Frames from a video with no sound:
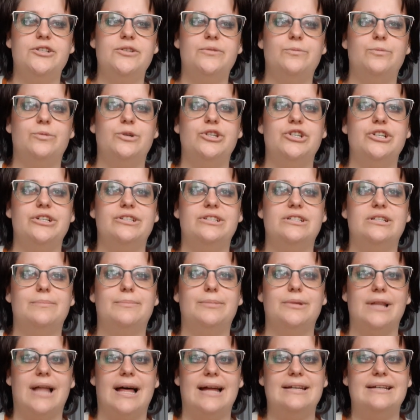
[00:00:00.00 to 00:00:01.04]
which is to
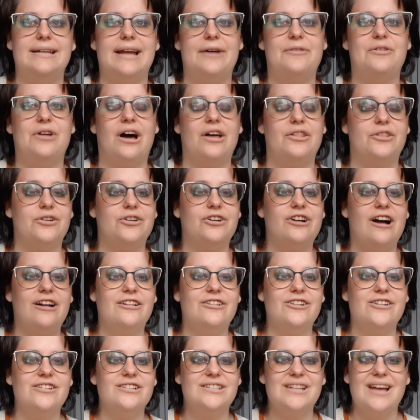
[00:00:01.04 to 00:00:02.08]
blend out other
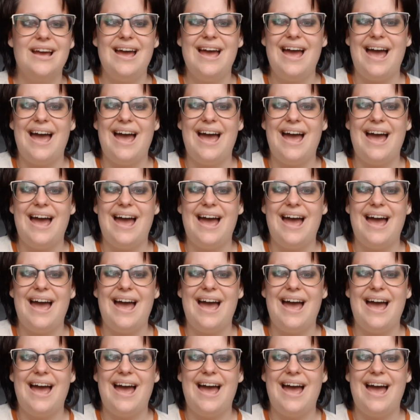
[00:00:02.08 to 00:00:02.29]
colors,